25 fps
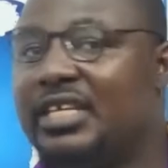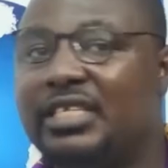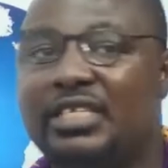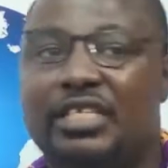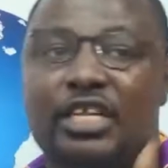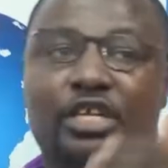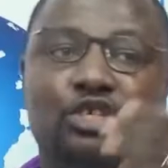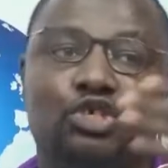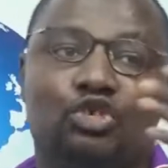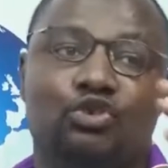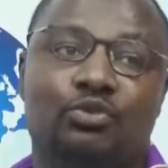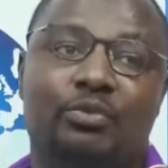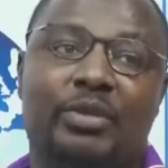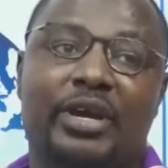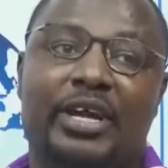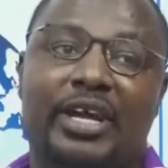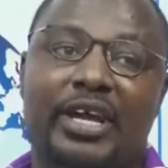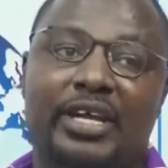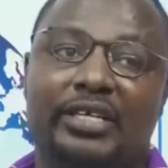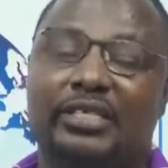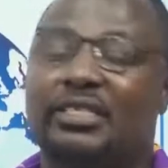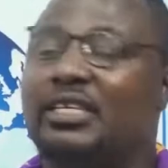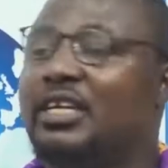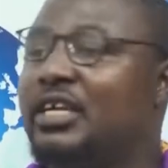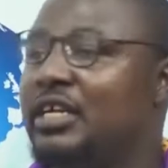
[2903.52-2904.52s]
the
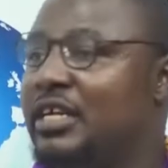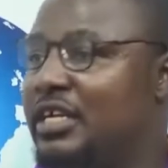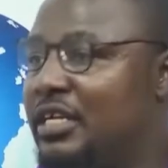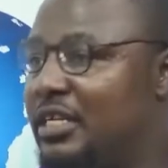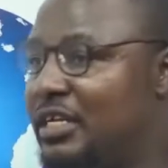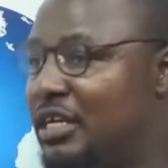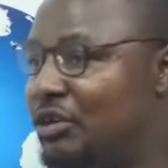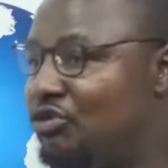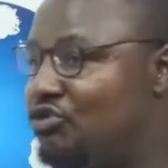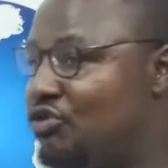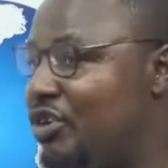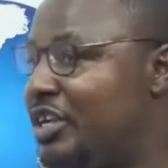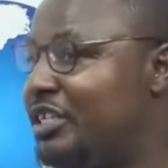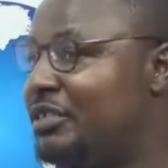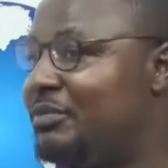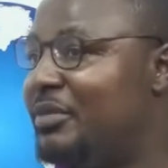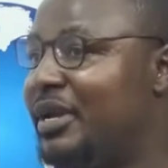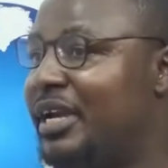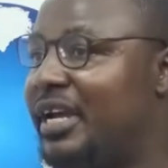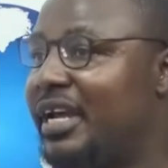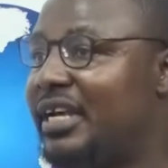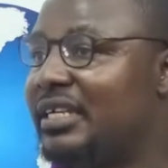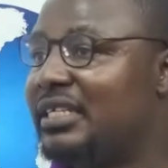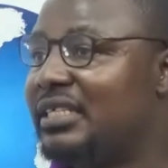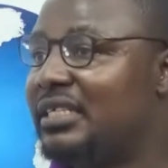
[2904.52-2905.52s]
shoemakers, the
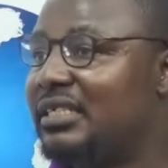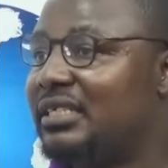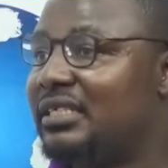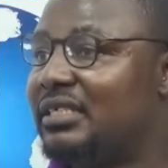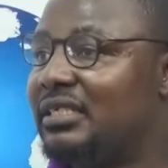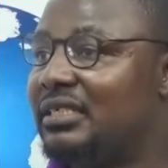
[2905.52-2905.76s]
dressmakers.